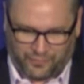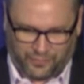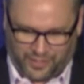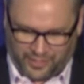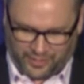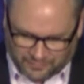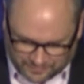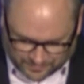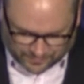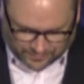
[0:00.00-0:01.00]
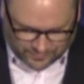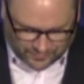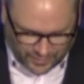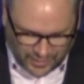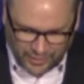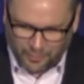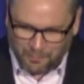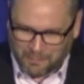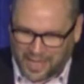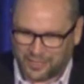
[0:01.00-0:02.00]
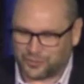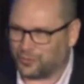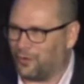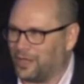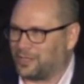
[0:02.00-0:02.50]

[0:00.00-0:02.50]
food here, manage your own